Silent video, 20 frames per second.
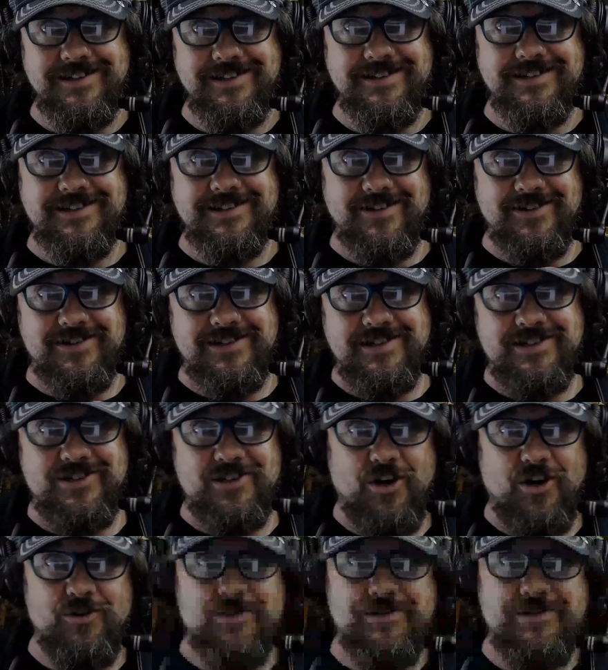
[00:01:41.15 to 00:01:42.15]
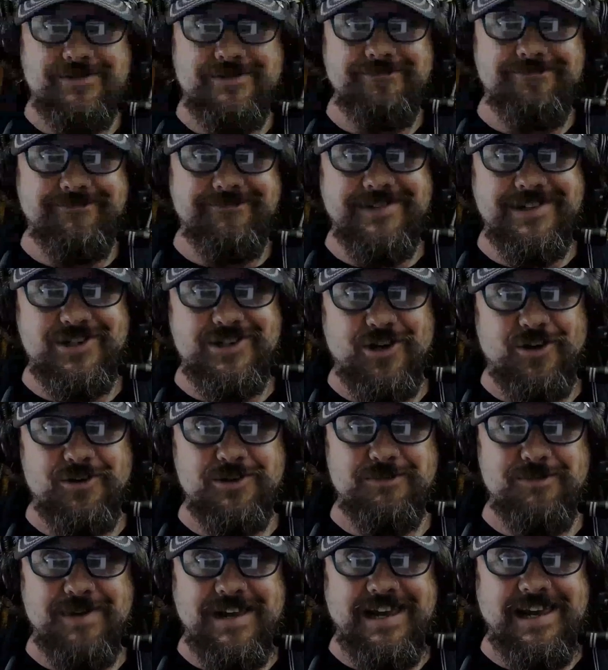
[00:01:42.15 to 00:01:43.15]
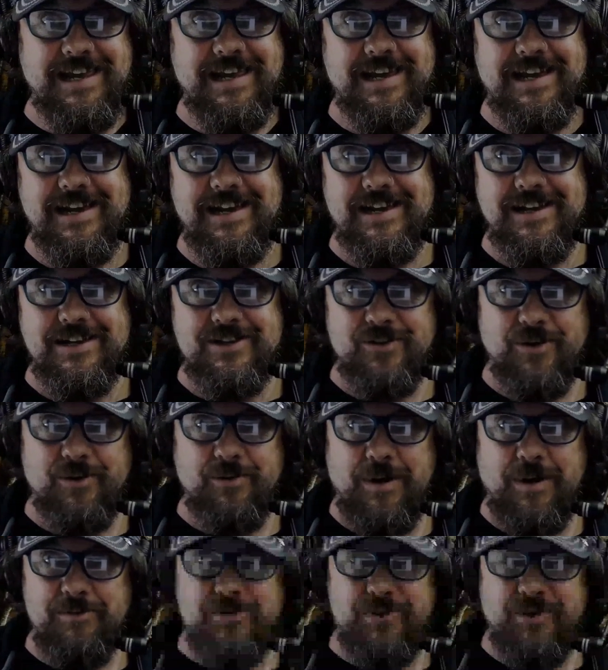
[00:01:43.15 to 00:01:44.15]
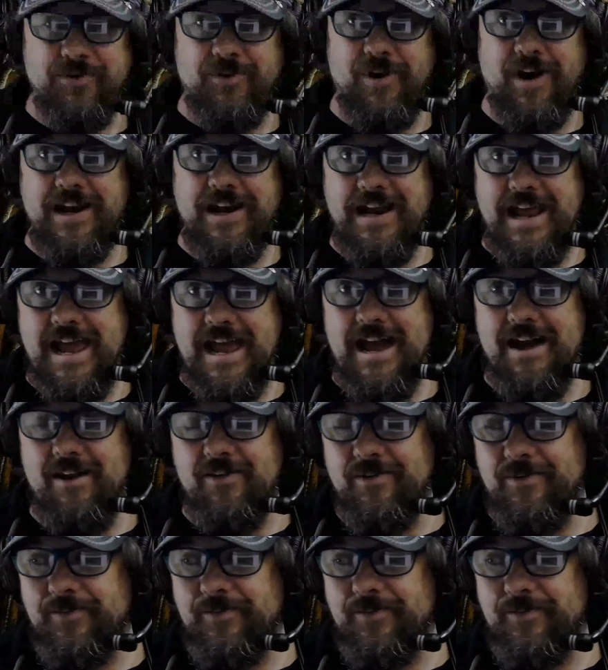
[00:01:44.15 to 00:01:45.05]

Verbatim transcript: So it just shows it shows me doing what I'm doing right now